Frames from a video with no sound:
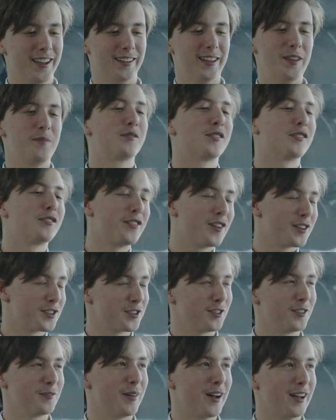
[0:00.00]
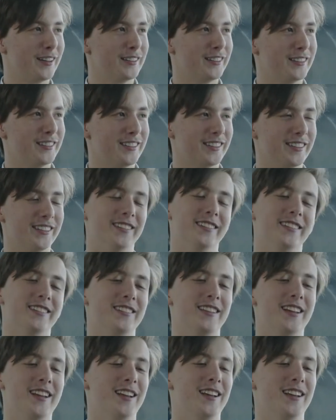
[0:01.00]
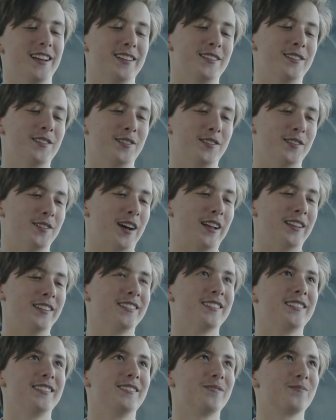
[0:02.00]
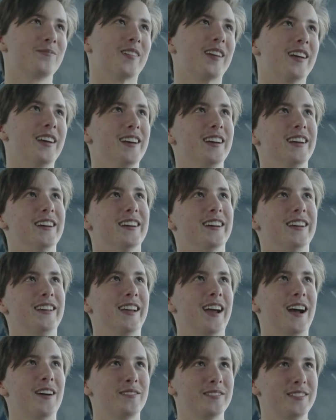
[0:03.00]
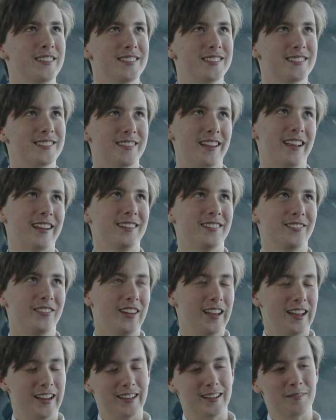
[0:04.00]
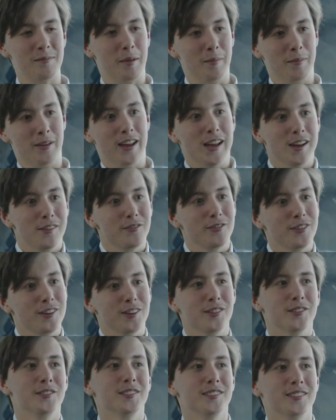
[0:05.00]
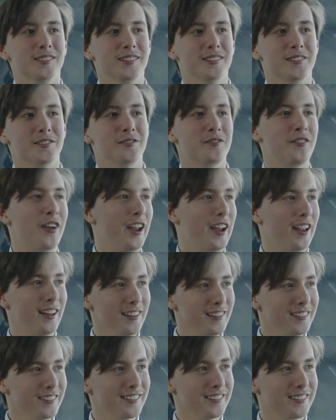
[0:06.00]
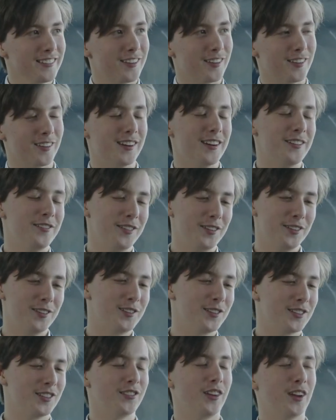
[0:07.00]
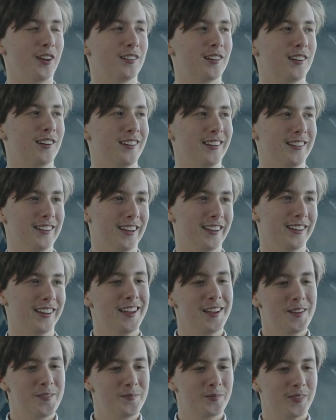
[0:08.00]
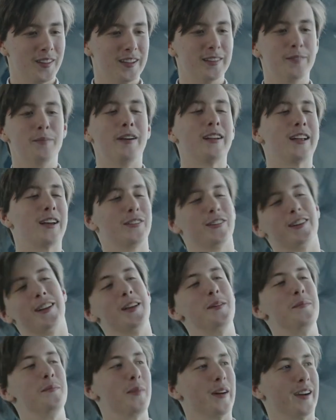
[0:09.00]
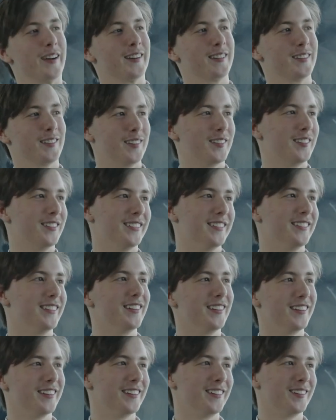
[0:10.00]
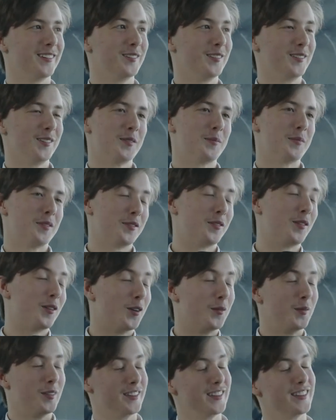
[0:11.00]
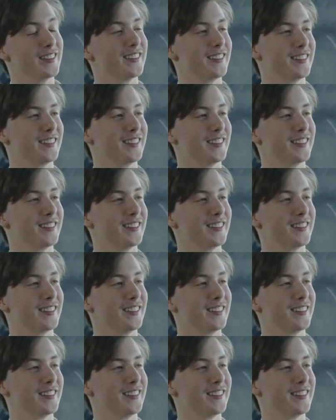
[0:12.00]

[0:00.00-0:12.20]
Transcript: in a professional manner, and you have this slight feeling that maybe if you fail or if you do something wrong, then it might have an impact on your performance.